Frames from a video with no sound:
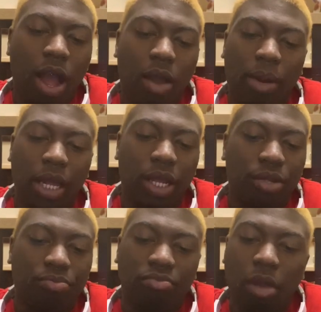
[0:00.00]
don't play that.
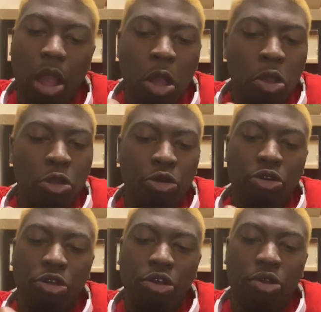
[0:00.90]

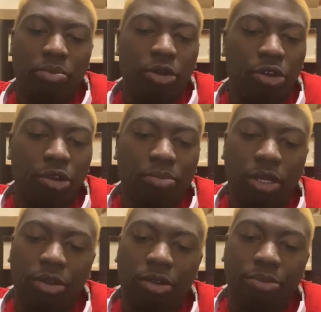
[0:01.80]

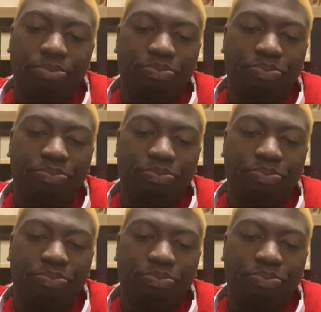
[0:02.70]
Nope.